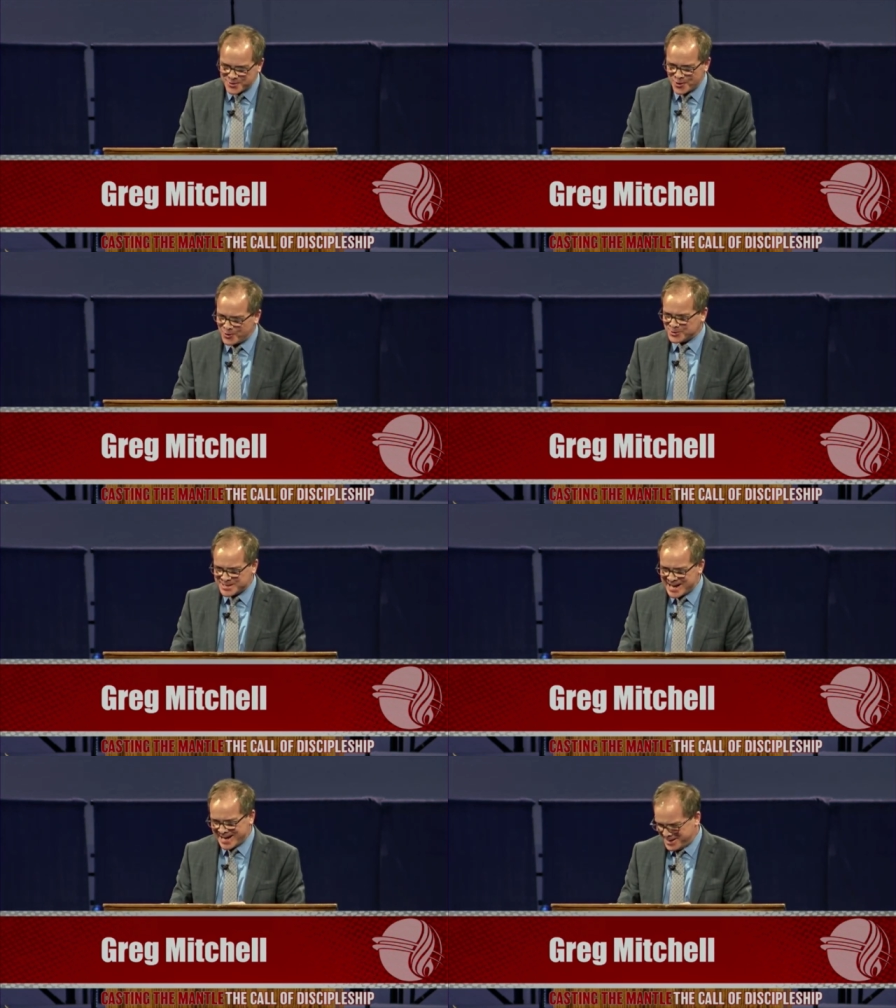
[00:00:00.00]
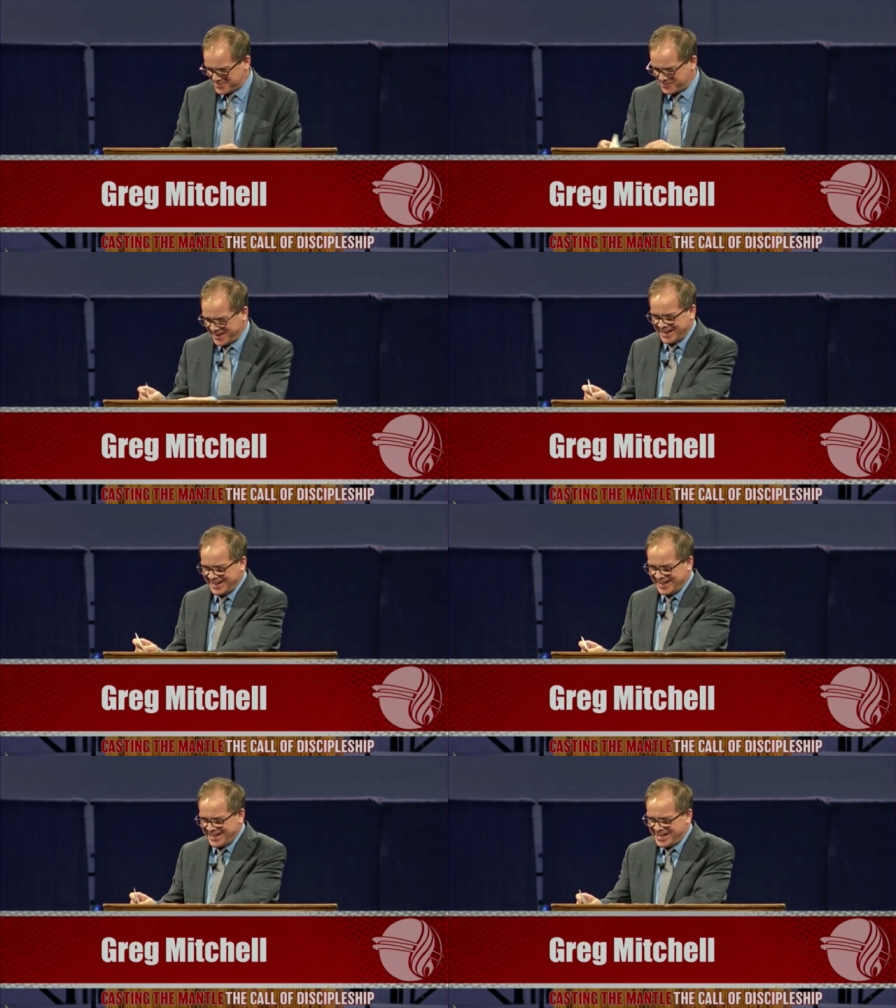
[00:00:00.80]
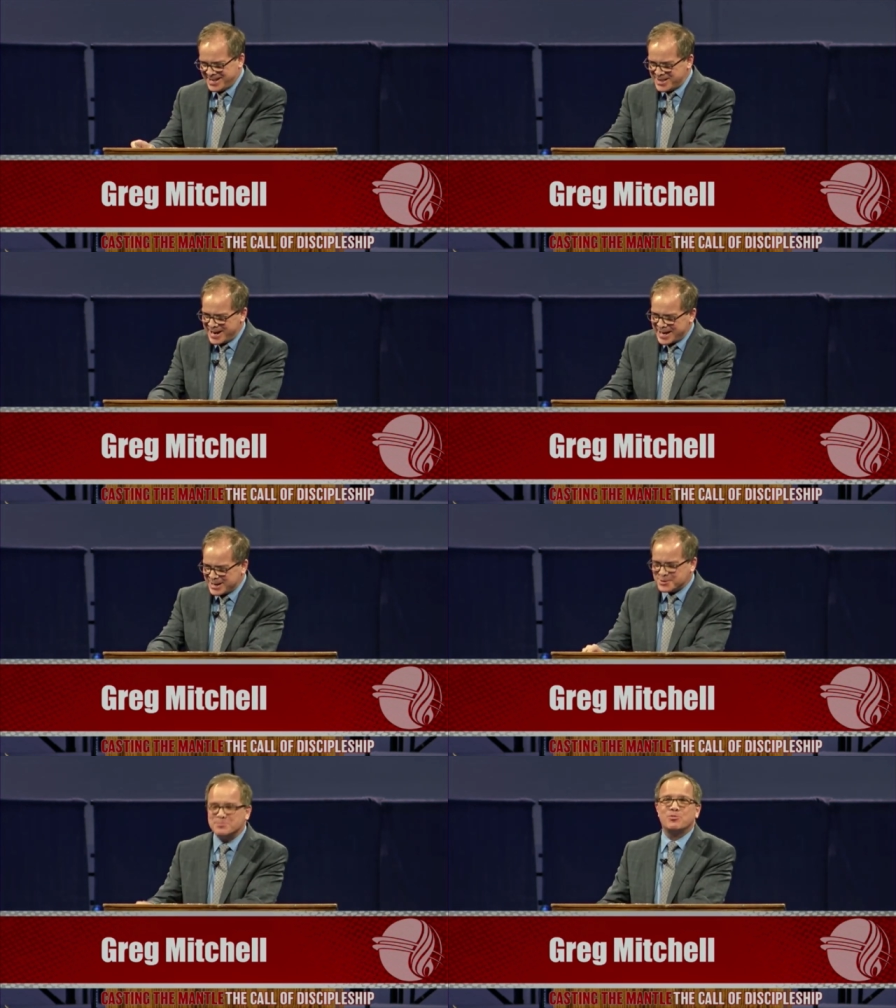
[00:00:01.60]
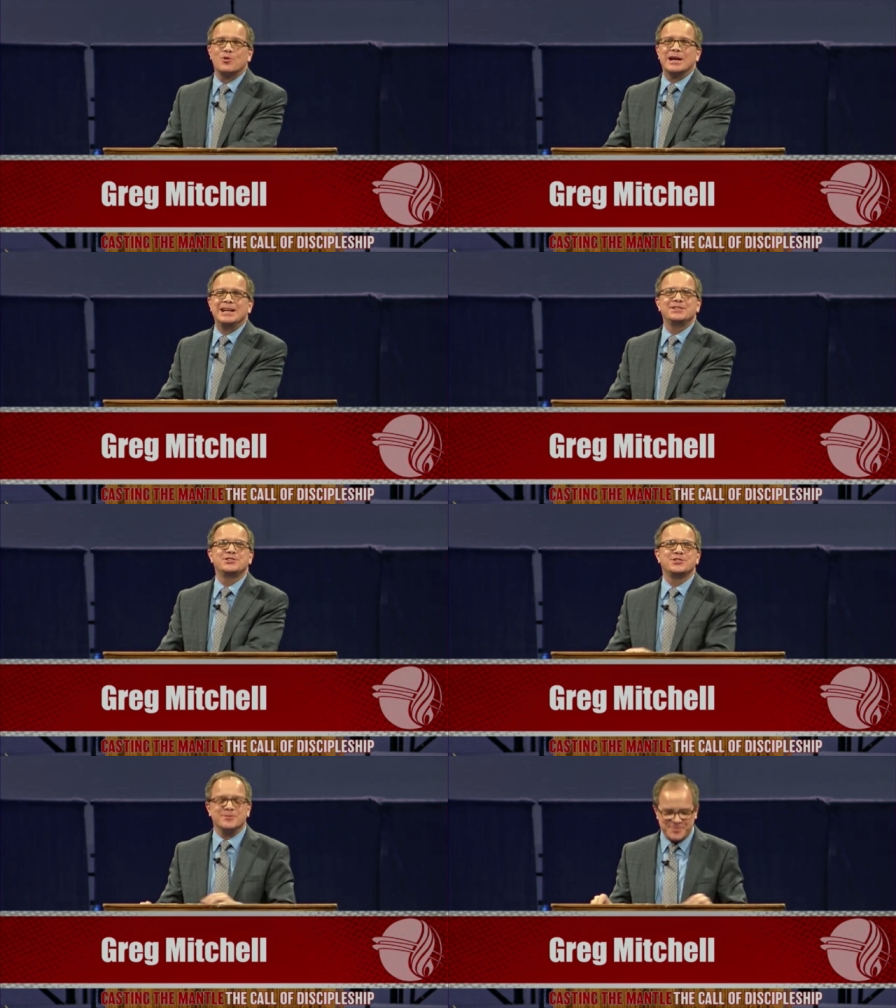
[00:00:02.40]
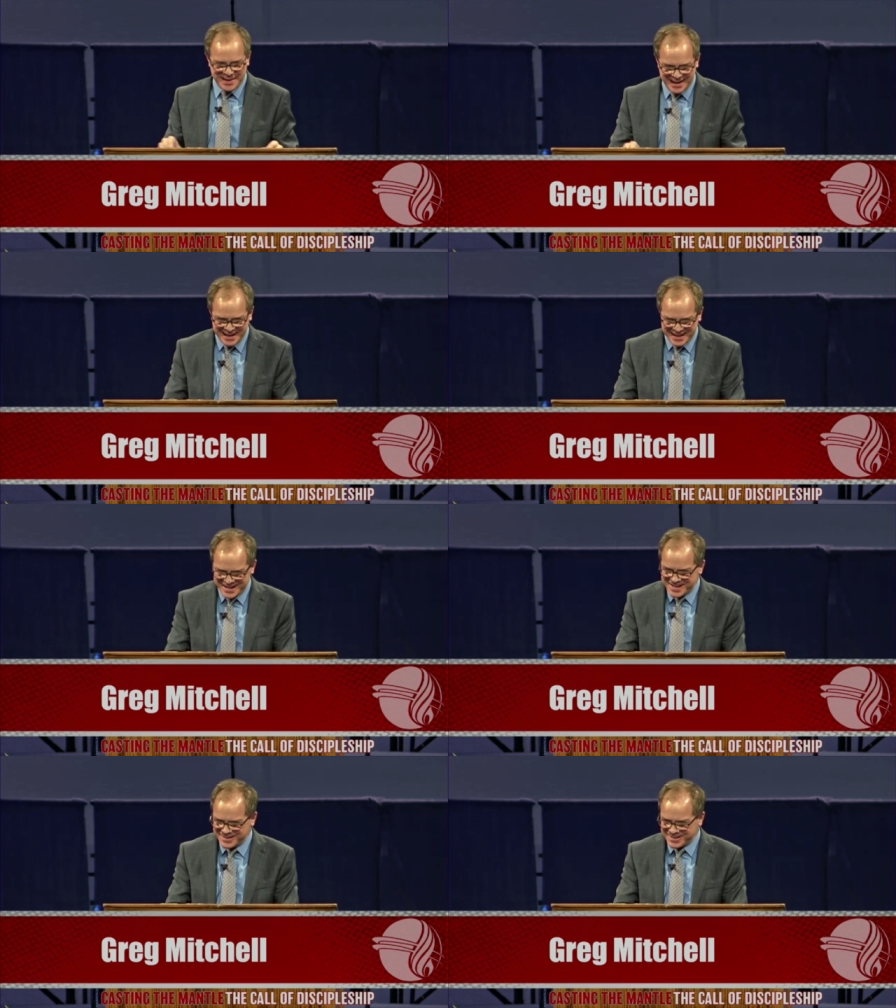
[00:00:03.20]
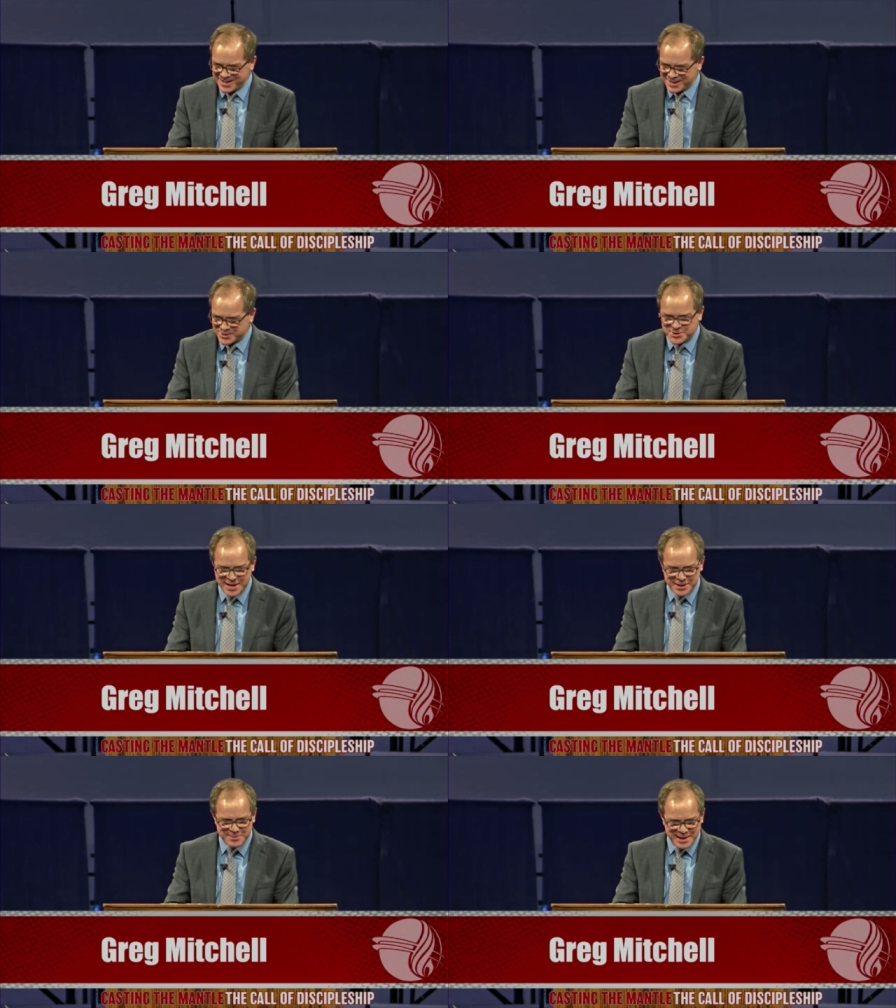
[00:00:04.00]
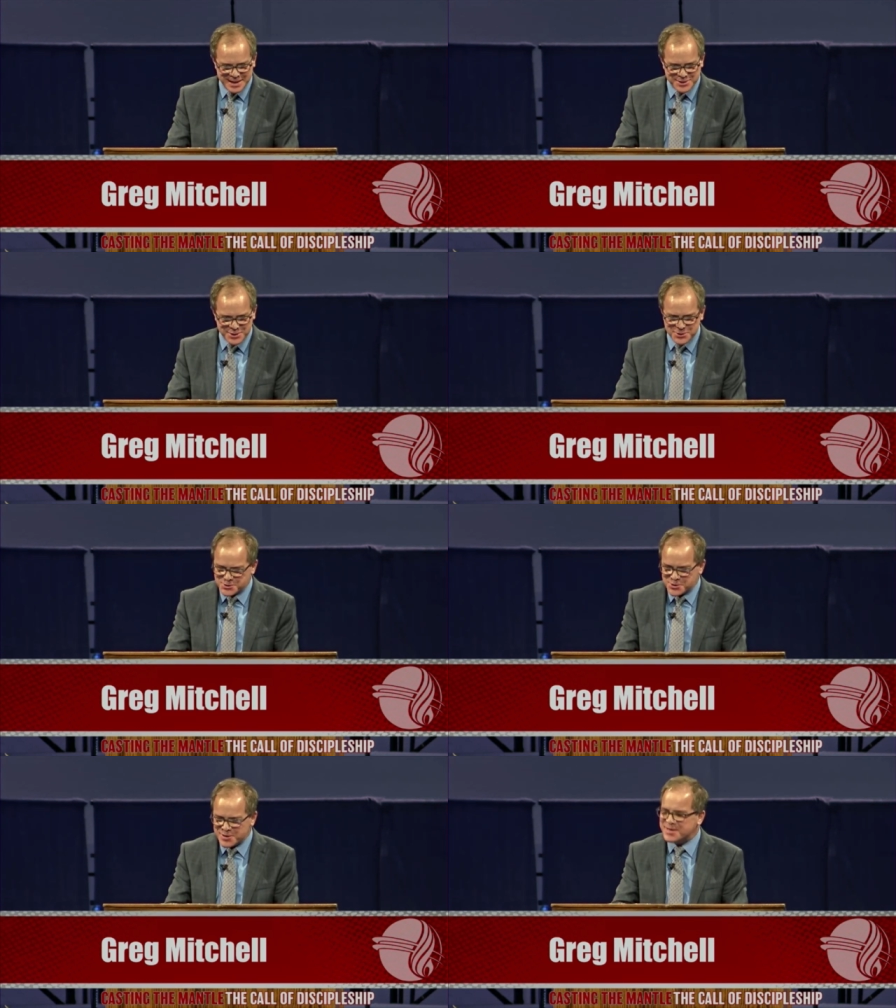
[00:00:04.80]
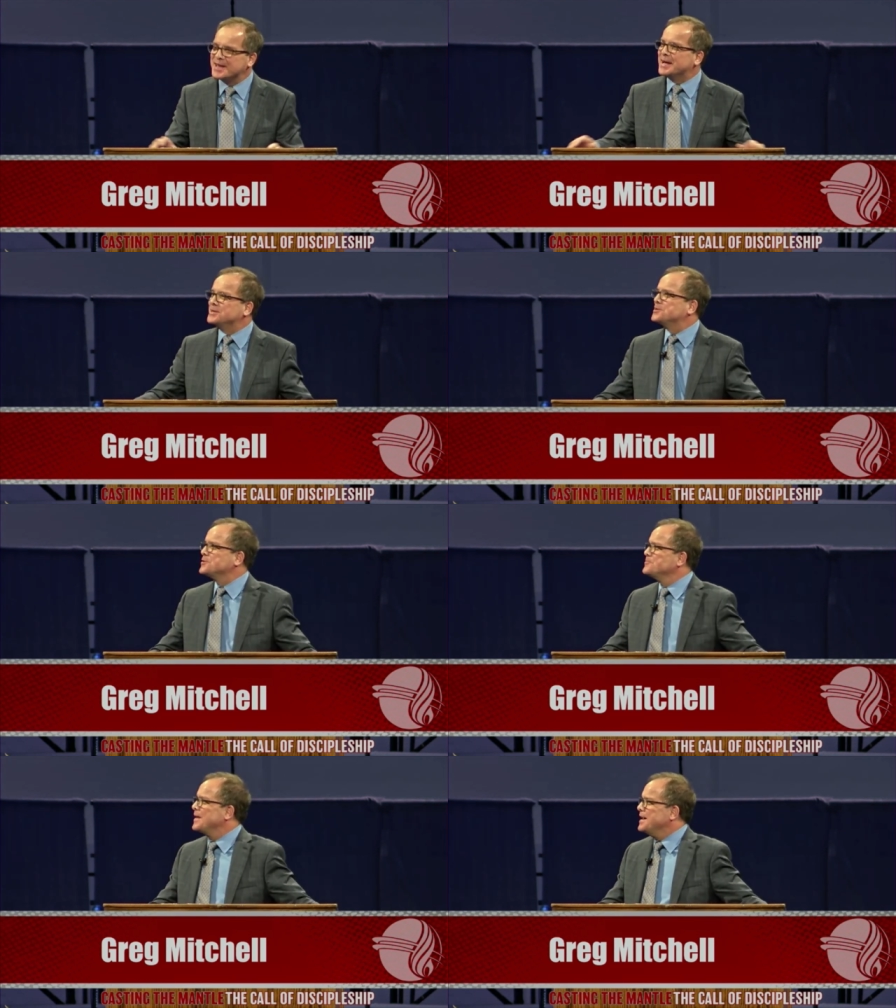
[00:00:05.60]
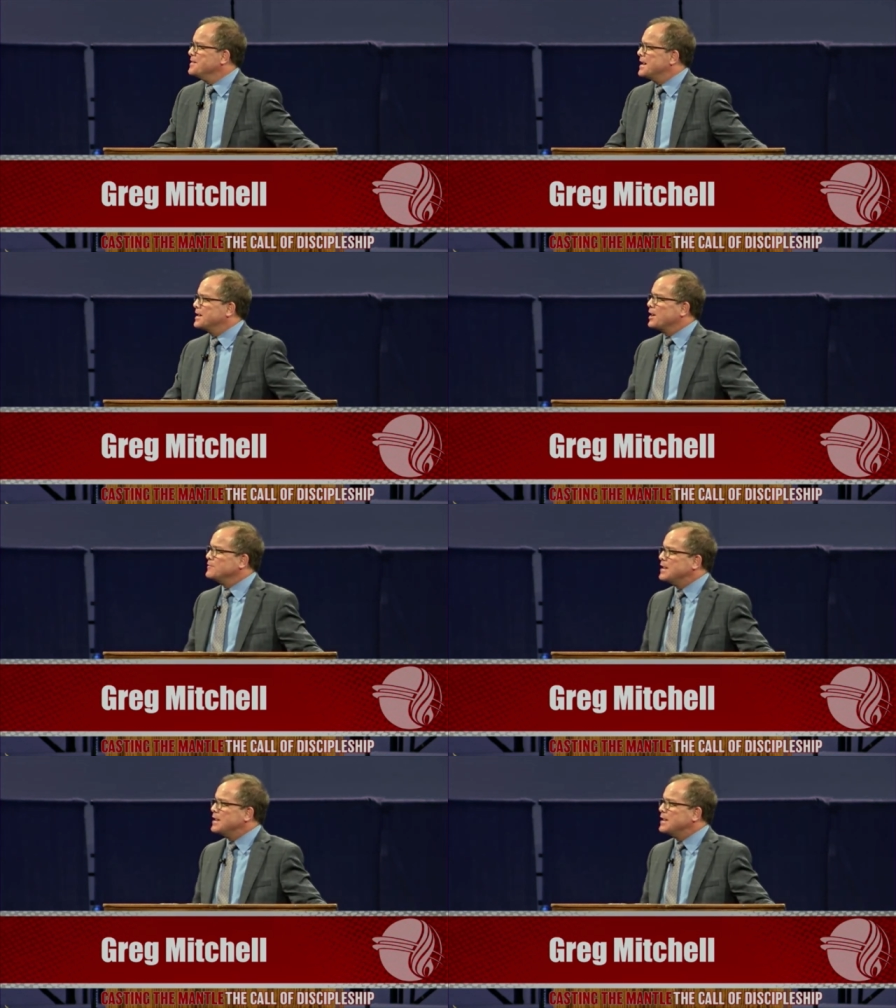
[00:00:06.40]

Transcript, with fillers: all day that I get to preach, and uh, God's telling me He's going to do good things. Thank God. If